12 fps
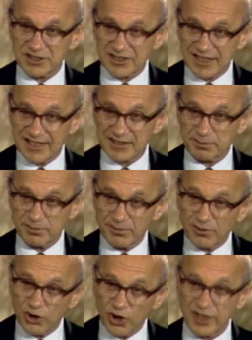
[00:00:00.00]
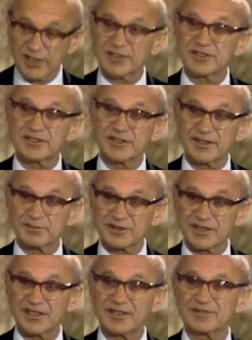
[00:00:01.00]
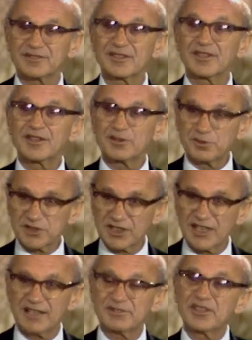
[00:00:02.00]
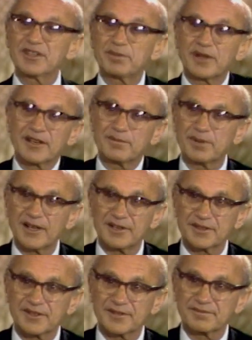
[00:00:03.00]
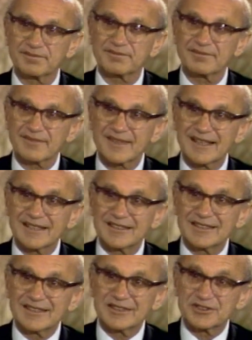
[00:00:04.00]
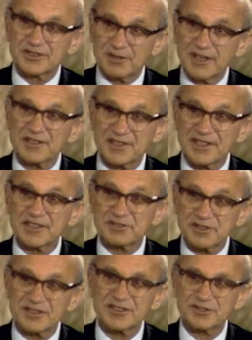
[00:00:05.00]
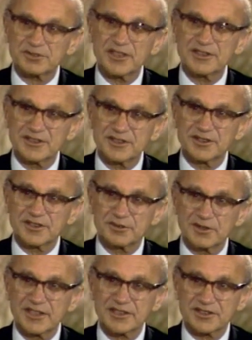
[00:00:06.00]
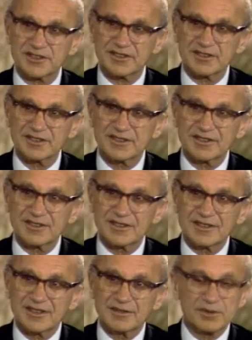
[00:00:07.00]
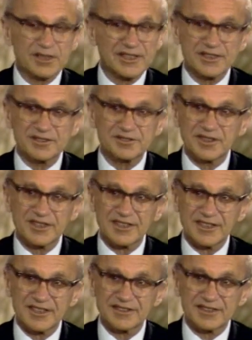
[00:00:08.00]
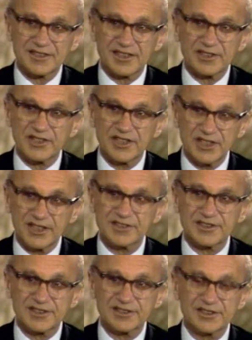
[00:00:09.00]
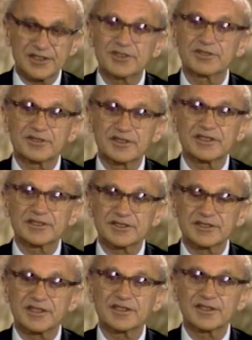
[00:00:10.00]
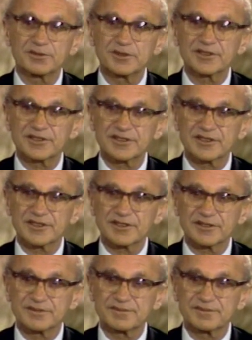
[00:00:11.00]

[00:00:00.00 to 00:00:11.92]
attach loyalties to themselves, which have independent power. So I think there is a trend in your direction. But I don't think it necessarily needs to continue or necessarily will continue.